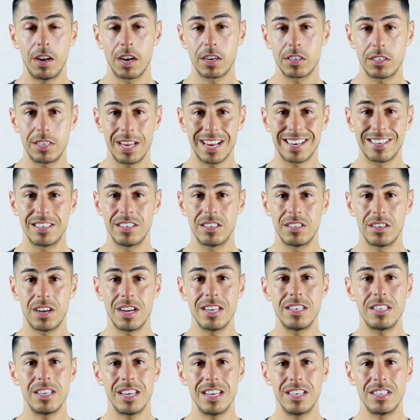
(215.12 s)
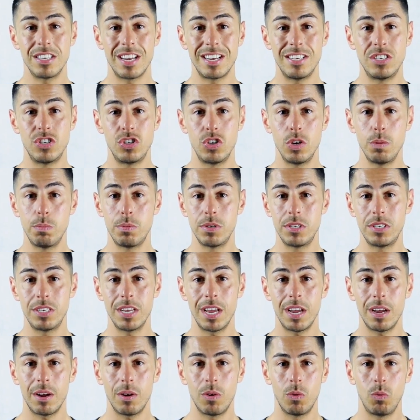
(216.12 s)
next exercise is a
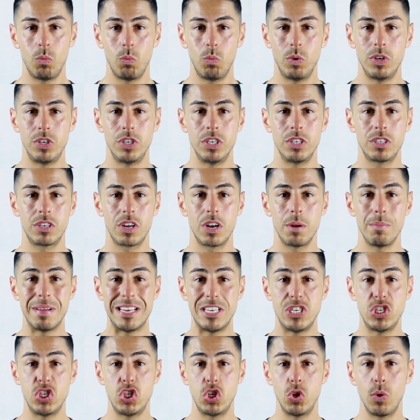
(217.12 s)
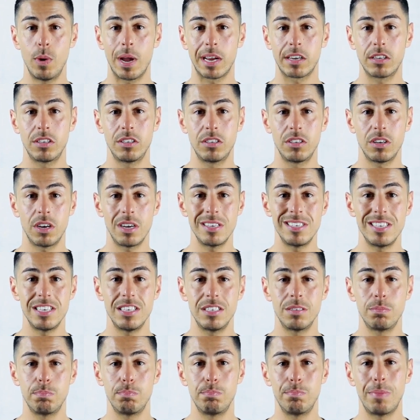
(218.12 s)
superset, which is going to be 2
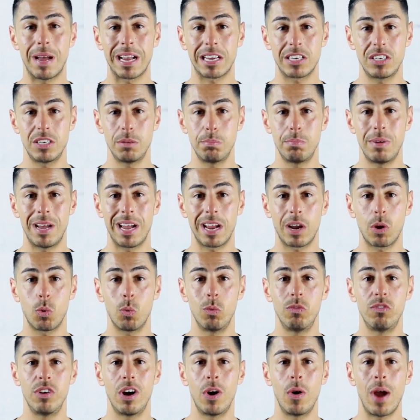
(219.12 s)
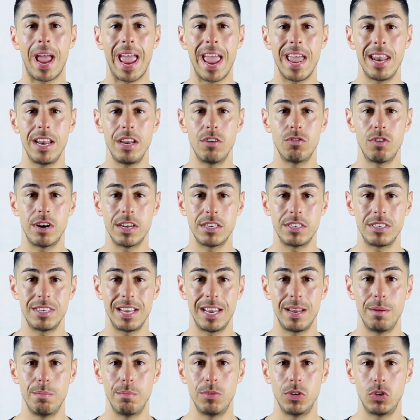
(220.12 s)
exercises back to back without any rest
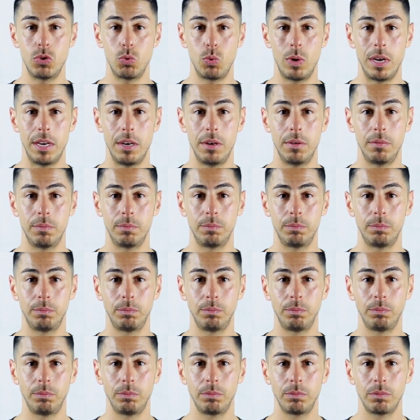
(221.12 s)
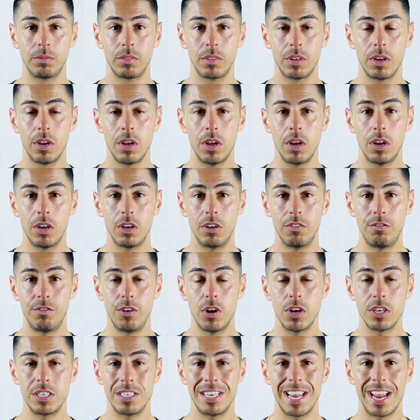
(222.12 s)
in between. The
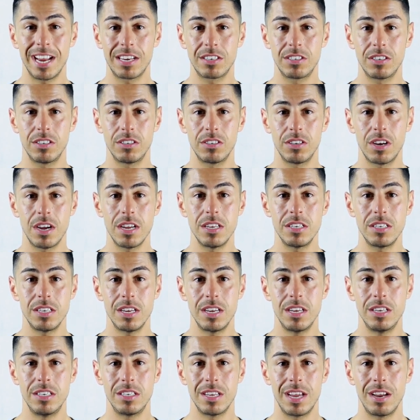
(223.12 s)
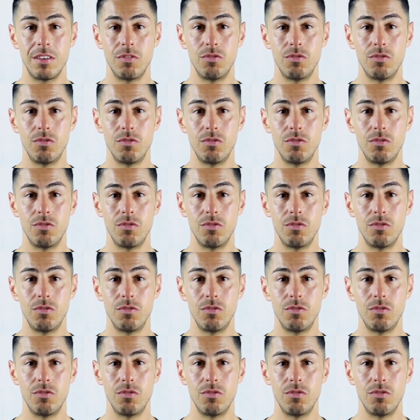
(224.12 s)
first exercise is a